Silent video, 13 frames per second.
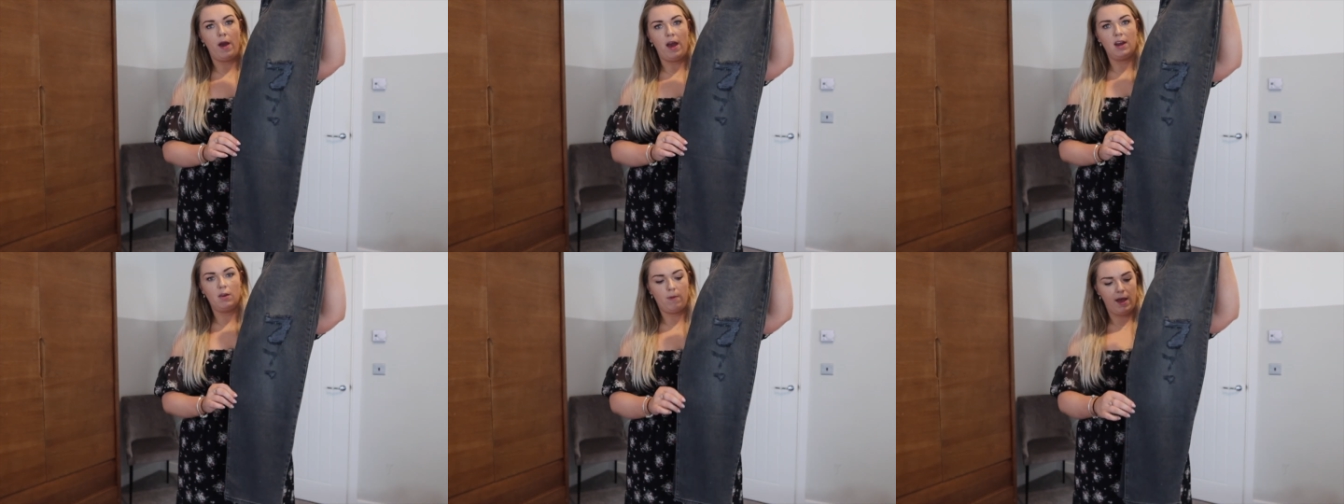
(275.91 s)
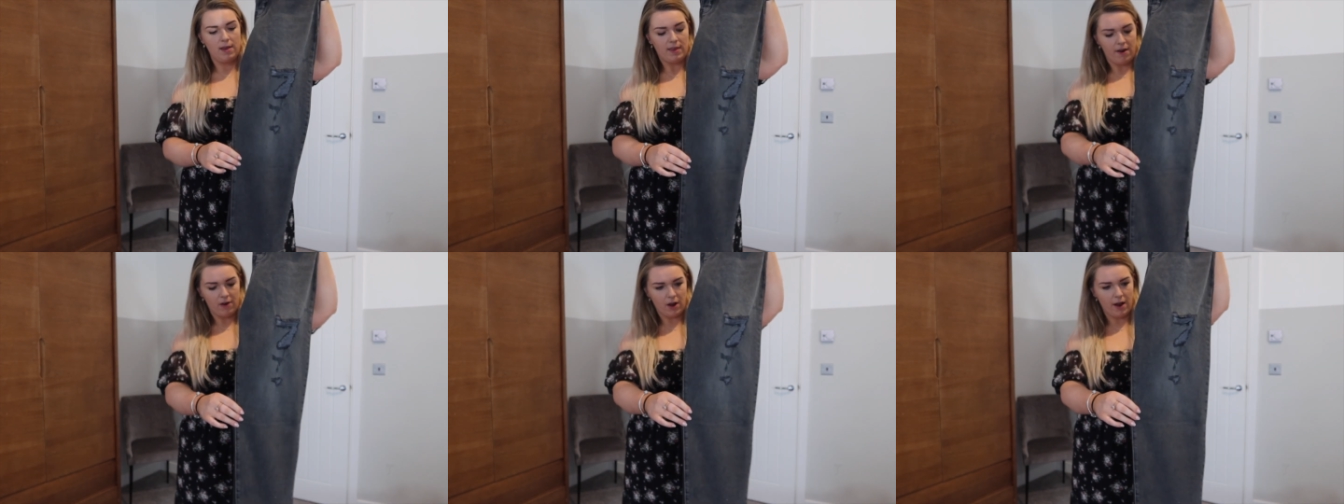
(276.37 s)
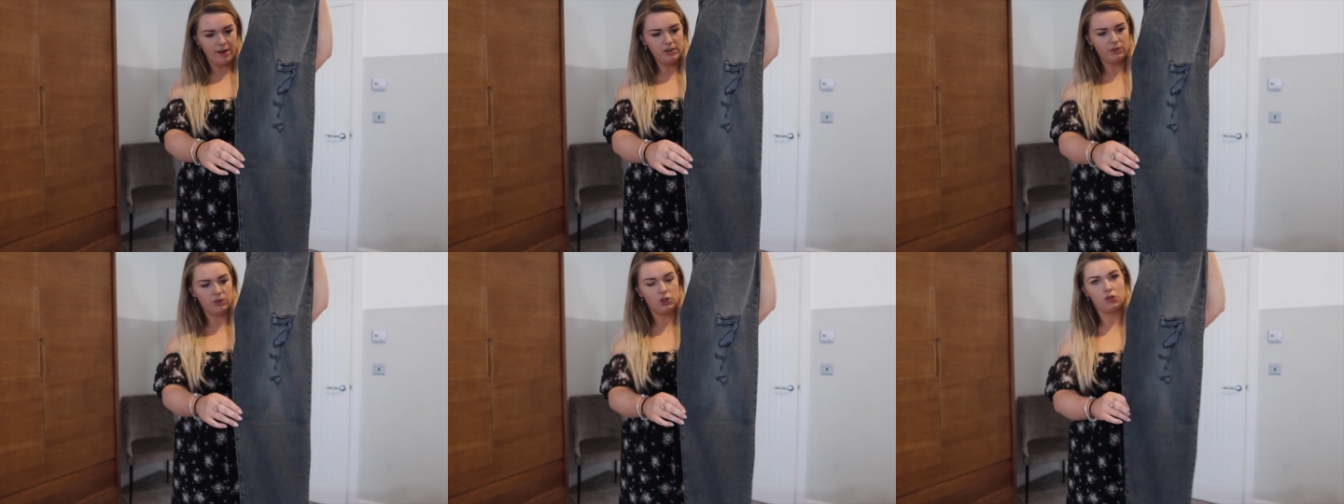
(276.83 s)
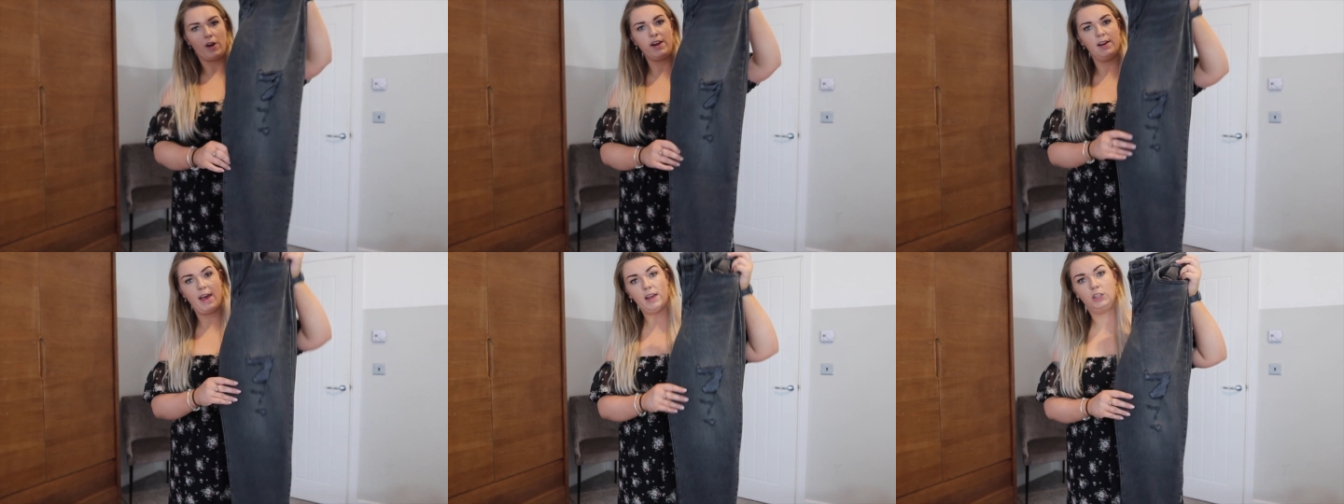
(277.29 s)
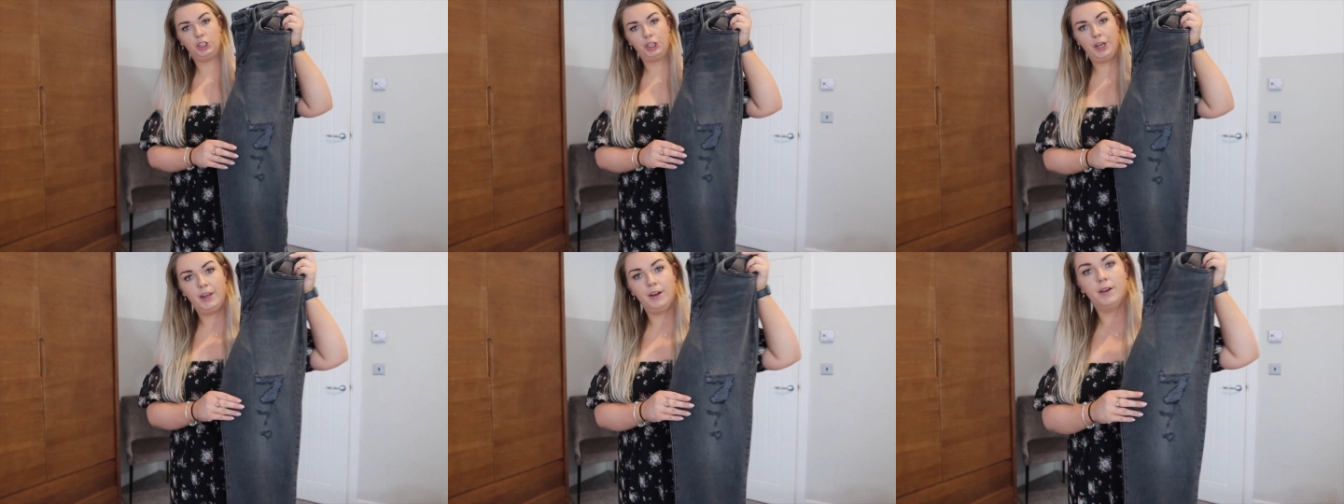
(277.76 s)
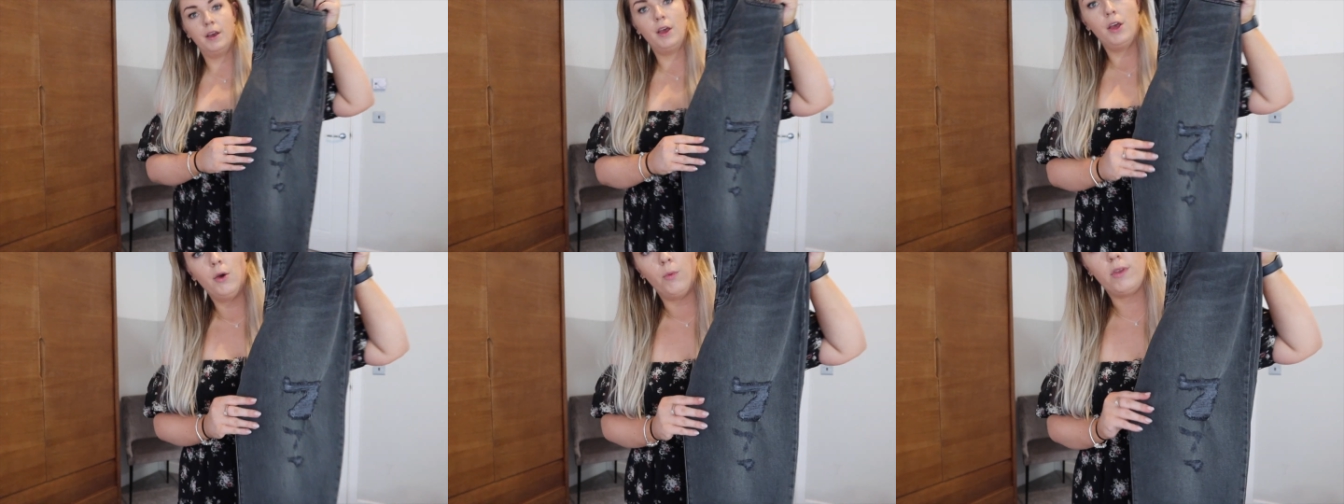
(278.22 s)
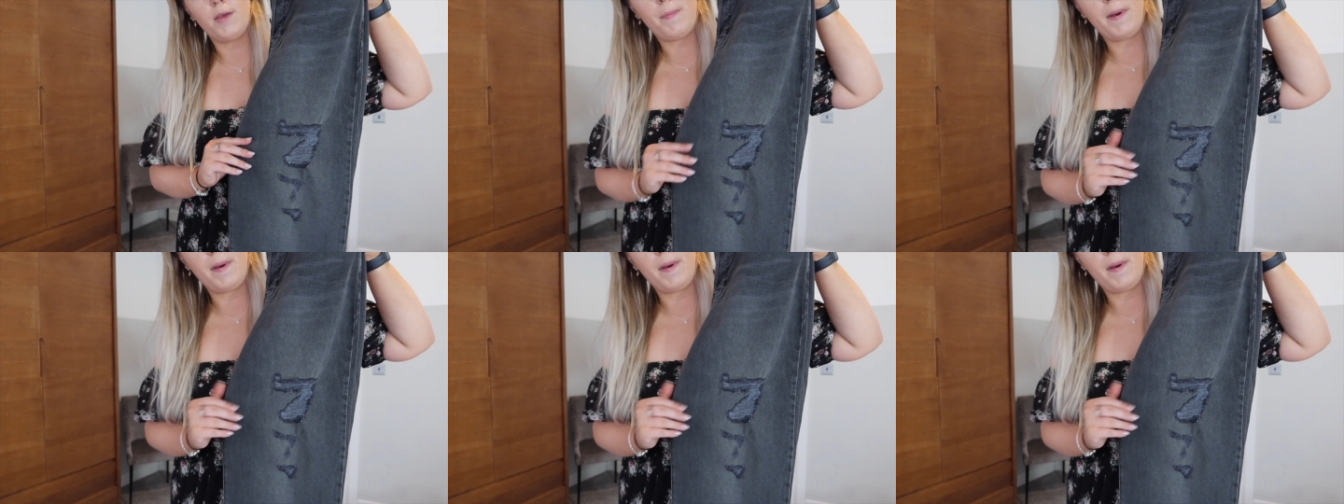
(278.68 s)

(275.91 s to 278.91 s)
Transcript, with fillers: anyway. They're a kind of straight leg jean with a